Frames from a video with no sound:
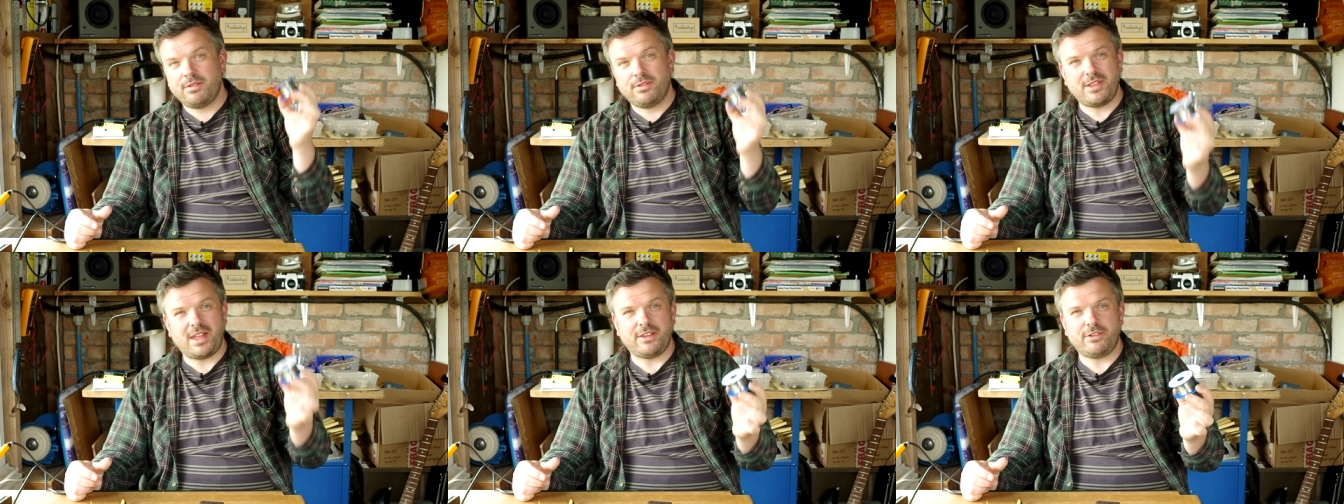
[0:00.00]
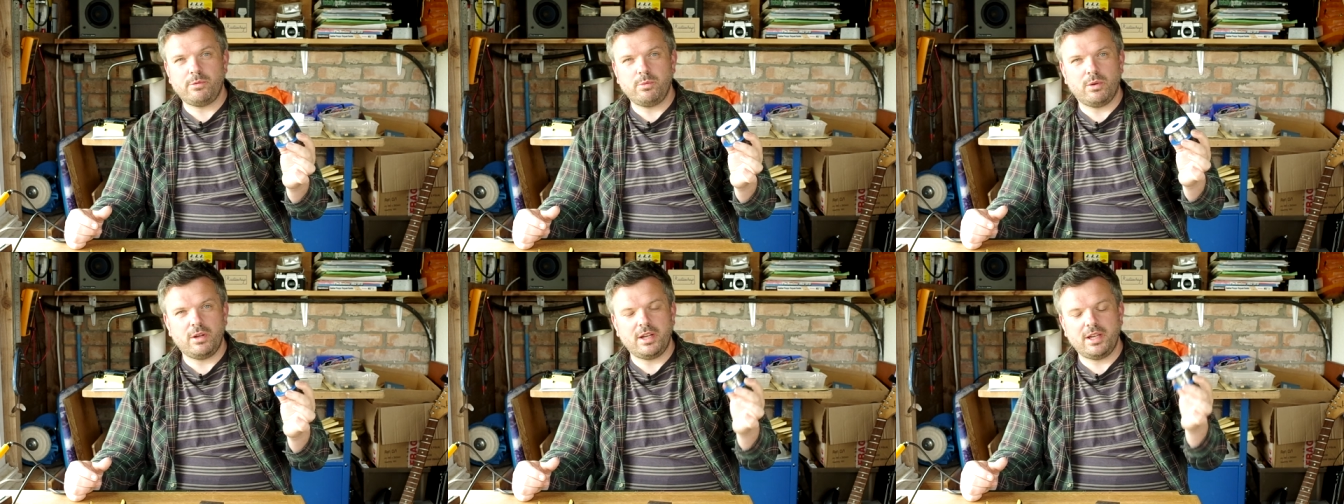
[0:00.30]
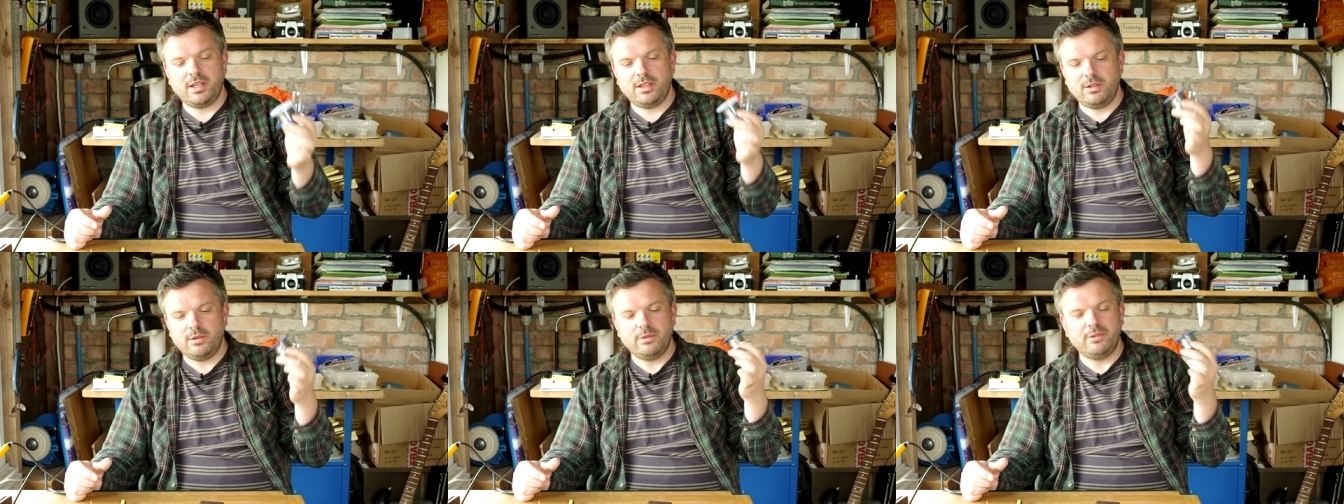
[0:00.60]
That's what
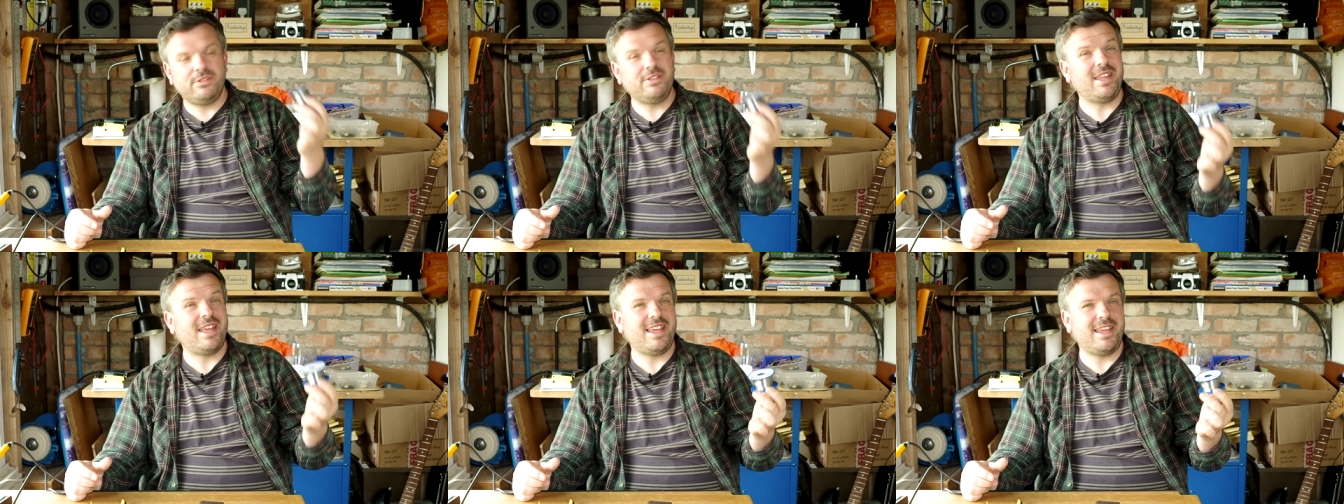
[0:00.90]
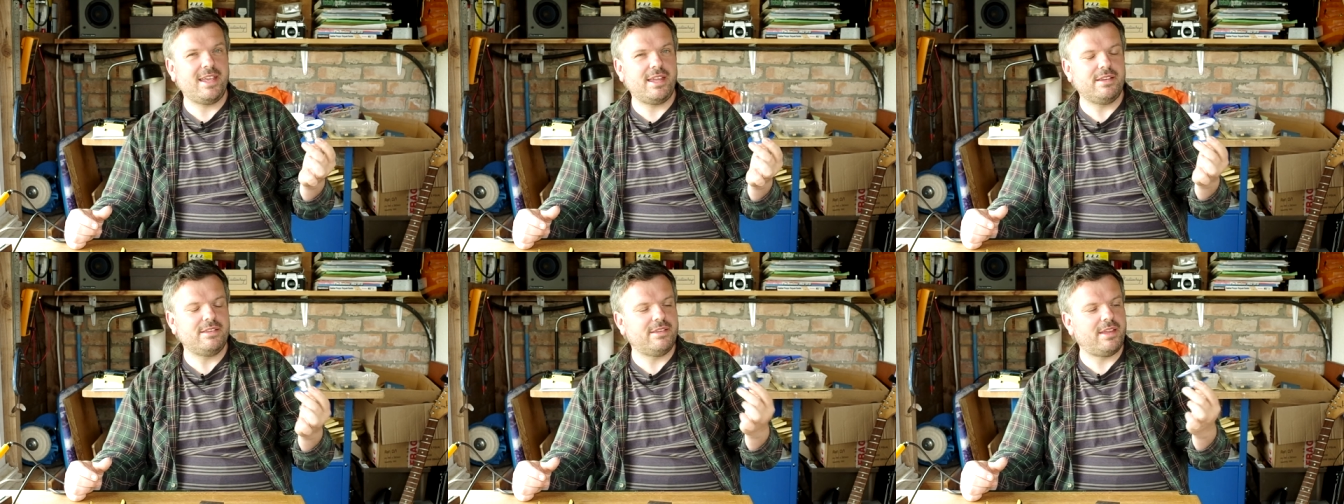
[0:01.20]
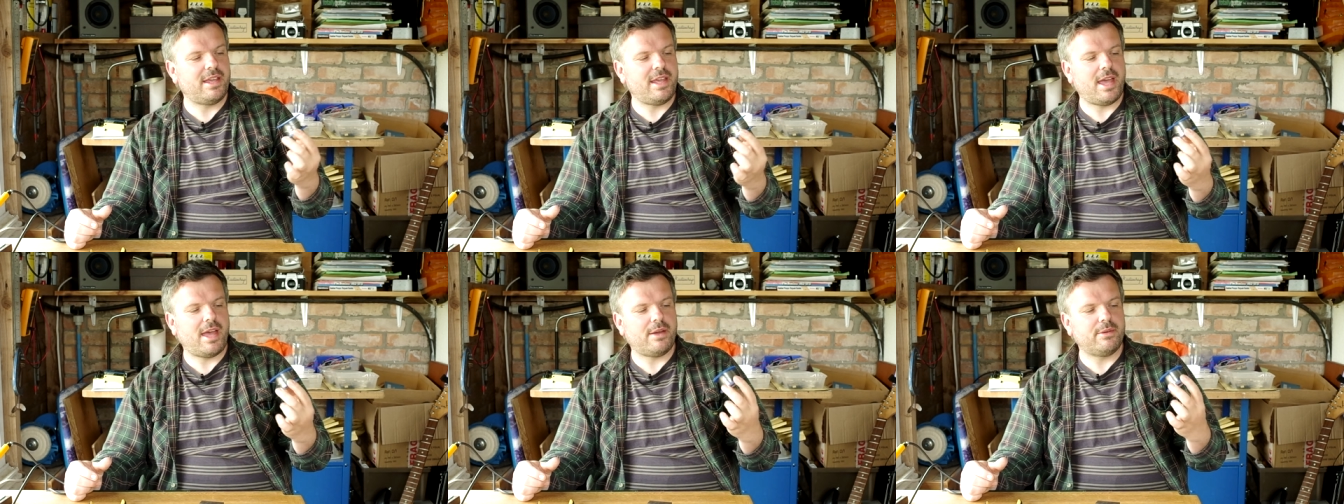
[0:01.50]
I use day in,
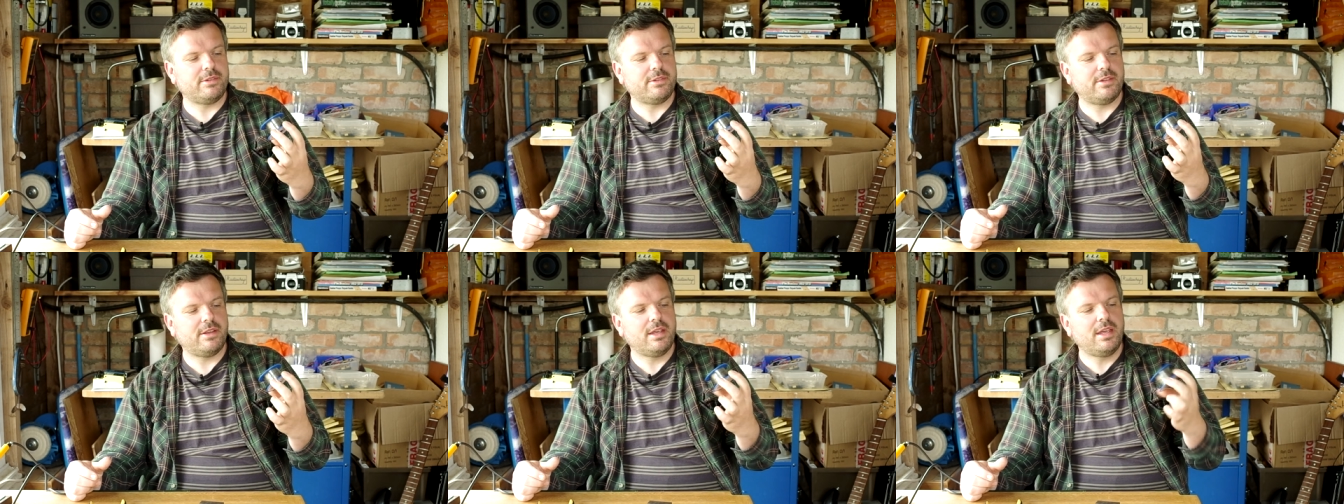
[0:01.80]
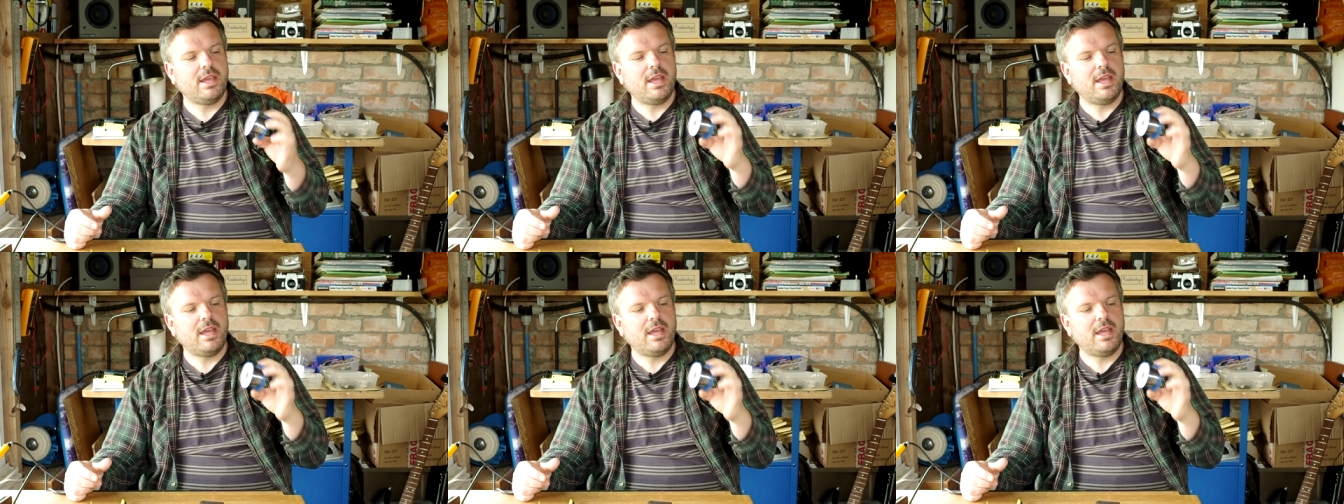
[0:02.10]
day out.